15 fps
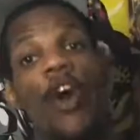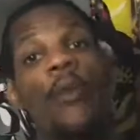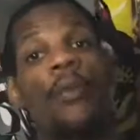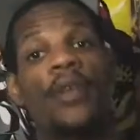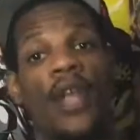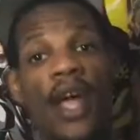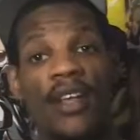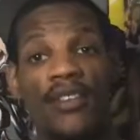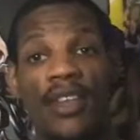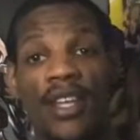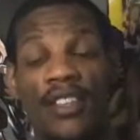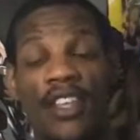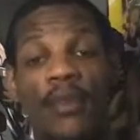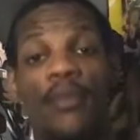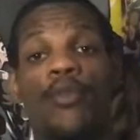Hope you guys
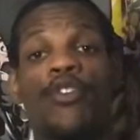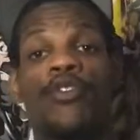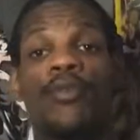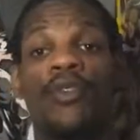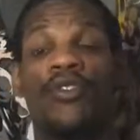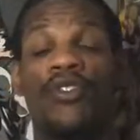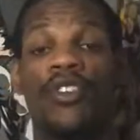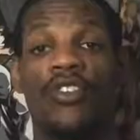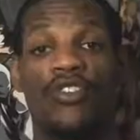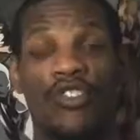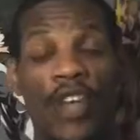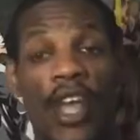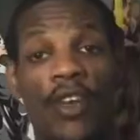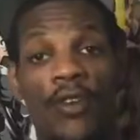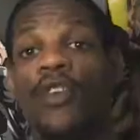like the improvements to the
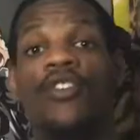channel.